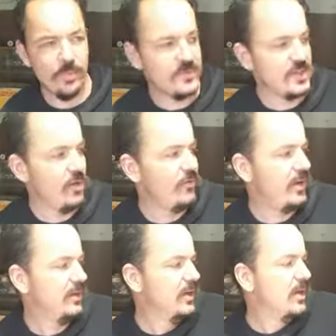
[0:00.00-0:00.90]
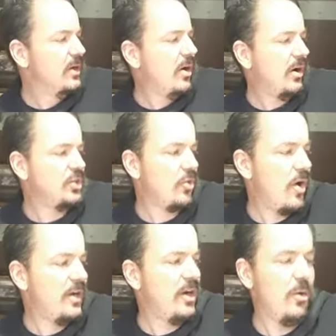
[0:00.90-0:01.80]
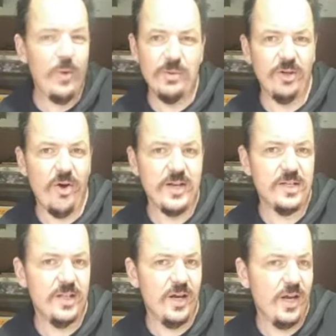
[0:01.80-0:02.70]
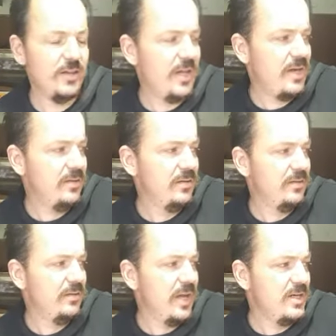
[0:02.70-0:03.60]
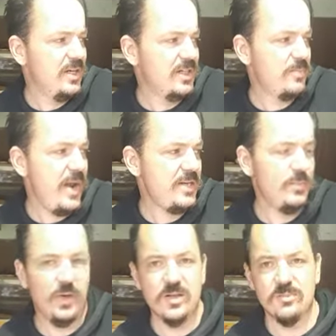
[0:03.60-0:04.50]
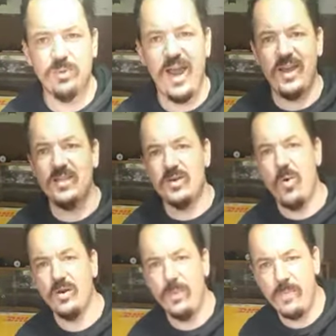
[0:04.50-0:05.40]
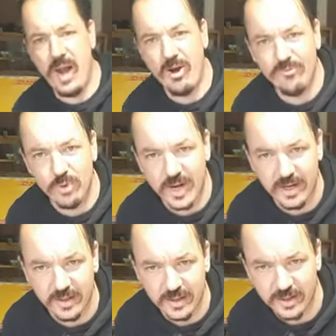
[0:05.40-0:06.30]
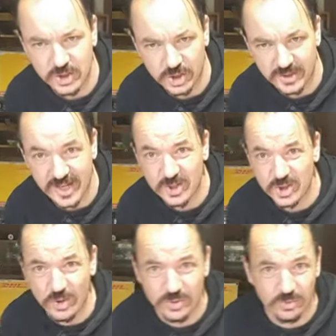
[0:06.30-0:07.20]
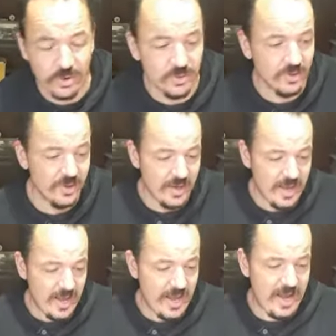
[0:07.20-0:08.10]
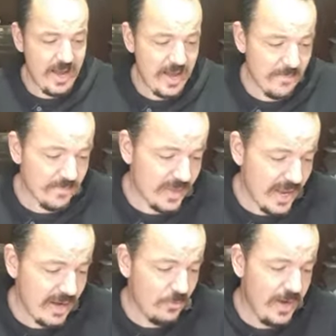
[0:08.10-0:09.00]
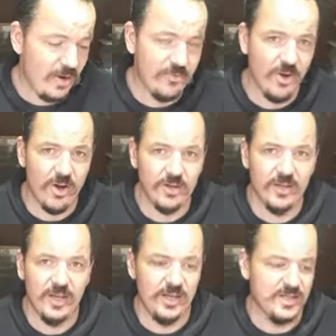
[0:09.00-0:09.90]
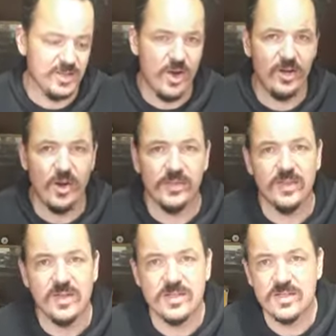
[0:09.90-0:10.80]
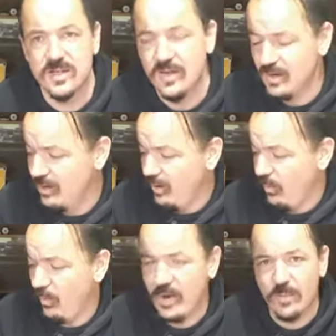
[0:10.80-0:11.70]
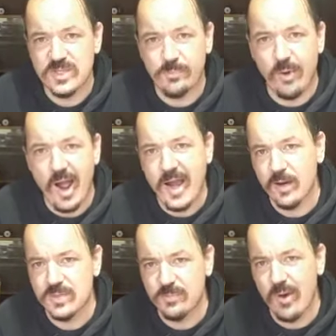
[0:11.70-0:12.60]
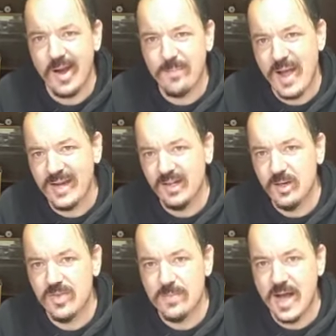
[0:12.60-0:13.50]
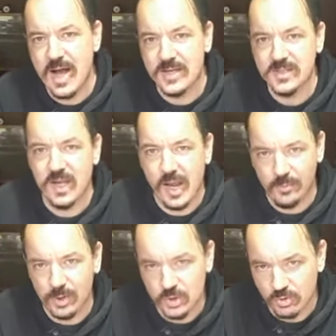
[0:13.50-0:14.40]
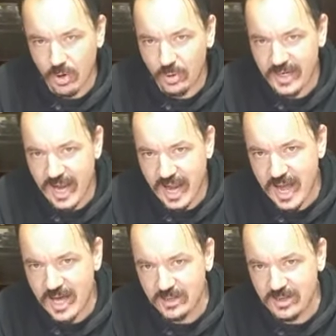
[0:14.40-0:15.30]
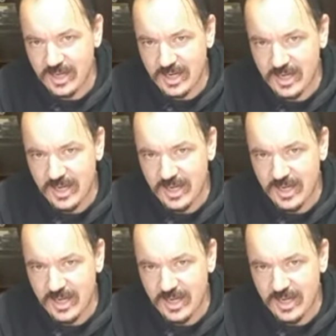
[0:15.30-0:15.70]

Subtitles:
of silver, I try and go a wee bit lighter than you'd expect, because black is quite a powerful colour. It does show through. And when I've got a design like this, when I'm spraying mainly on the mask, and I'm controlling how the